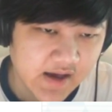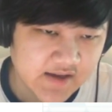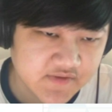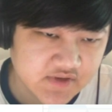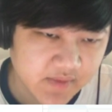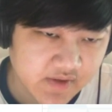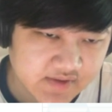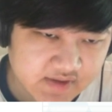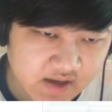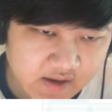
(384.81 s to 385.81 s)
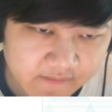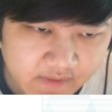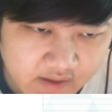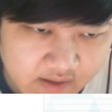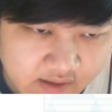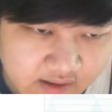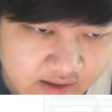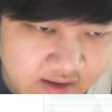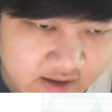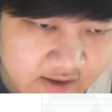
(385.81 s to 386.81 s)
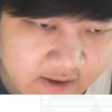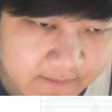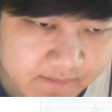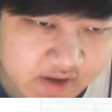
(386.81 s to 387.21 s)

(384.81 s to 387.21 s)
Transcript: As for some other stuff, um,